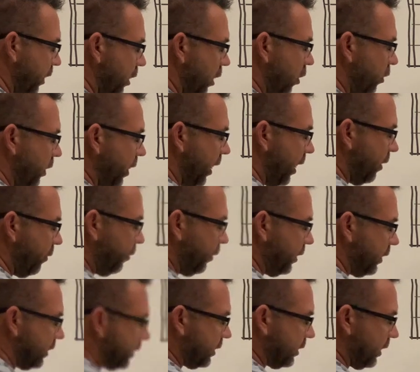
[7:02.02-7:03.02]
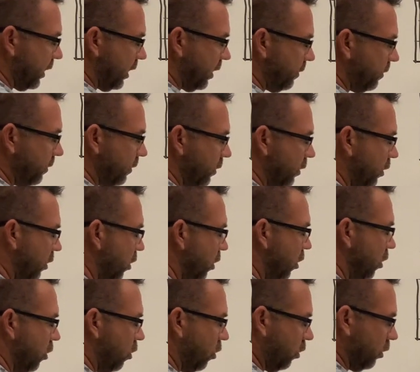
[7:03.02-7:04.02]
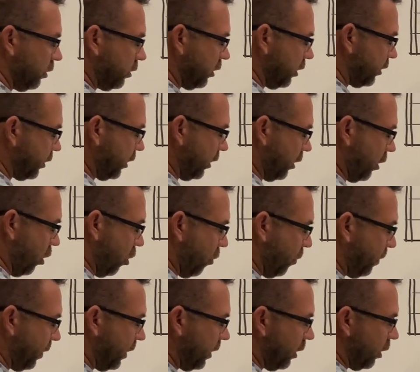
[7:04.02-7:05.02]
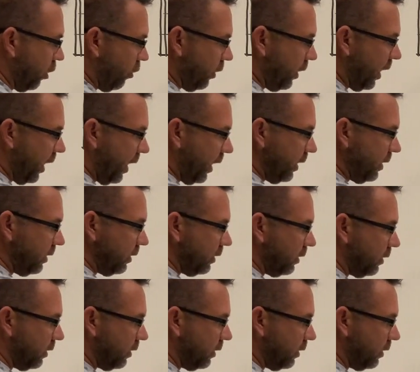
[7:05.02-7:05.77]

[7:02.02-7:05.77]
note head with a stem or just an open note head,